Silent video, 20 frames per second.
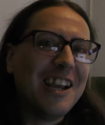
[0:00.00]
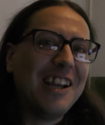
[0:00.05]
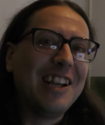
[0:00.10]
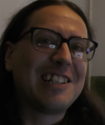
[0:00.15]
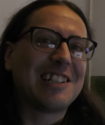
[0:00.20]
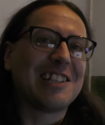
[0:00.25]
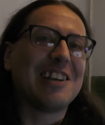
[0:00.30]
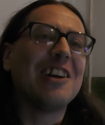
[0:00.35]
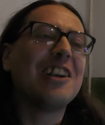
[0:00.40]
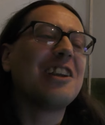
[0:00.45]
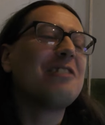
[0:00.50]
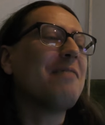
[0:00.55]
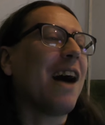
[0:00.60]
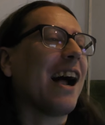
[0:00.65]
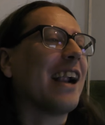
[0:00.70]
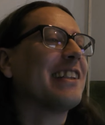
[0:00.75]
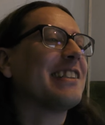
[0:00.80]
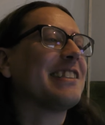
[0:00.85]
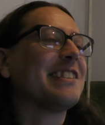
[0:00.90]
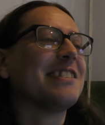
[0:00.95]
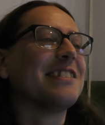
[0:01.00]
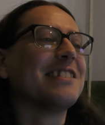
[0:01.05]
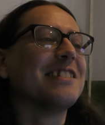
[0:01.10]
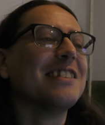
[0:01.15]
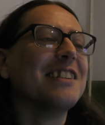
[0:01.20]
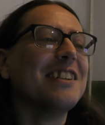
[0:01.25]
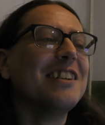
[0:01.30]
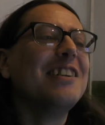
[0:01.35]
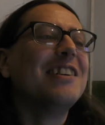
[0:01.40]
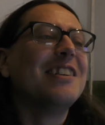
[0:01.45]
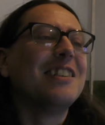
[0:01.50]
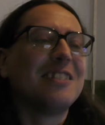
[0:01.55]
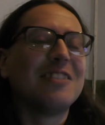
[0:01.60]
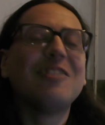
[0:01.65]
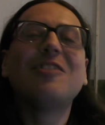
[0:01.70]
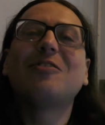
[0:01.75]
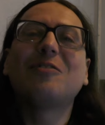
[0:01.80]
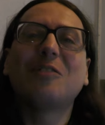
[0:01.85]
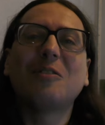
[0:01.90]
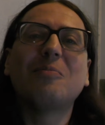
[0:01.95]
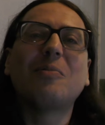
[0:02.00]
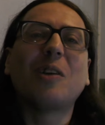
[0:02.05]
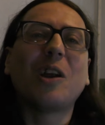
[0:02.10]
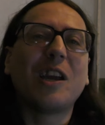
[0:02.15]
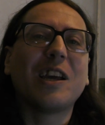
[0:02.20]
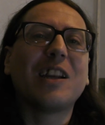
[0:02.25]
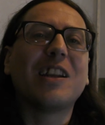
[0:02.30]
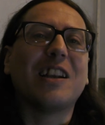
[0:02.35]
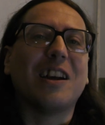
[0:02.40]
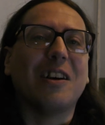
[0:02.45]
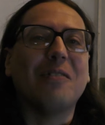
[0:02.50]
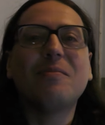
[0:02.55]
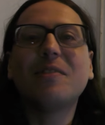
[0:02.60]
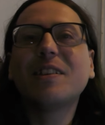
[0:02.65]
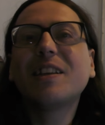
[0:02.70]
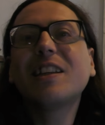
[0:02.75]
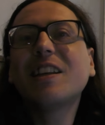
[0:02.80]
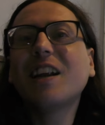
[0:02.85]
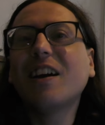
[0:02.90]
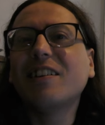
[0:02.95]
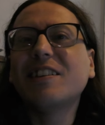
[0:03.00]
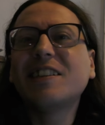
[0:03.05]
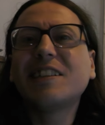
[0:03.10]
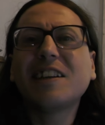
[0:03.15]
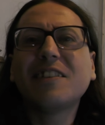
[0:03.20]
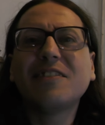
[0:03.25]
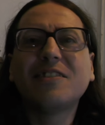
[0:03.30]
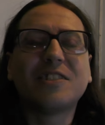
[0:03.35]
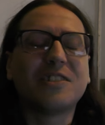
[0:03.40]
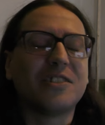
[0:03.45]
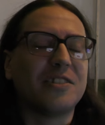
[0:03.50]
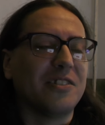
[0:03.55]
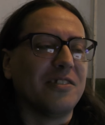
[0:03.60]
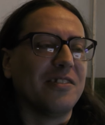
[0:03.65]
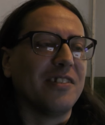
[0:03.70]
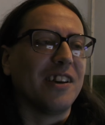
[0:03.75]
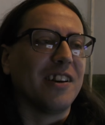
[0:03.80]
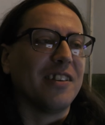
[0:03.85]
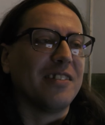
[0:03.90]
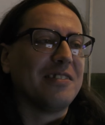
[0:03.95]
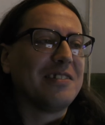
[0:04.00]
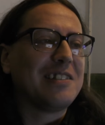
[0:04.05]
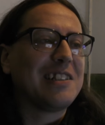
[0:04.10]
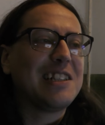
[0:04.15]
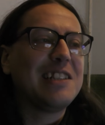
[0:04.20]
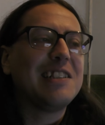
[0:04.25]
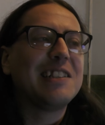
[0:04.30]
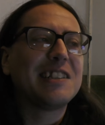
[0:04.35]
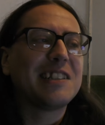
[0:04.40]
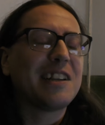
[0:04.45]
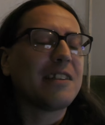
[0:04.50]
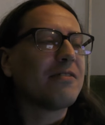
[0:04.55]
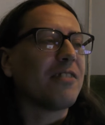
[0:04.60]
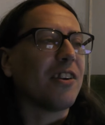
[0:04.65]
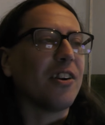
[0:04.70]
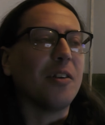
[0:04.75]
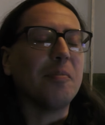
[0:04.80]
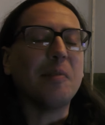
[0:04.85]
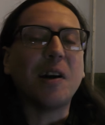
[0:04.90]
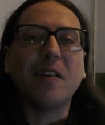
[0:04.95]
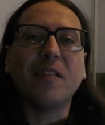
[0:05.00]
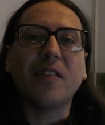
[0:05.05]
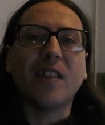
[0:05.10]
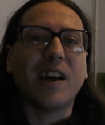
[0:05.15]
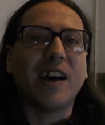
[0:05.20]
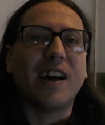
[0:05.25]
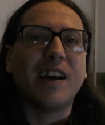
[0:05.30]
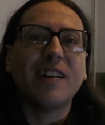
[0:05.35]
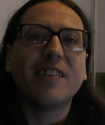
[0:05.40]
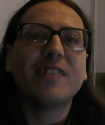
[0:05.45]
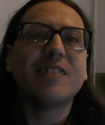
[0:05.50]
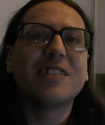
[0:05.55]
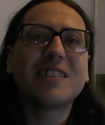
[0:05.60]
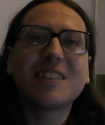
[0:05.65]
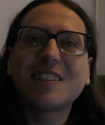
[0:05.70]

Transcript: Shirley Manson for bringing it up. But, you know, it's so true though. She's so right about that.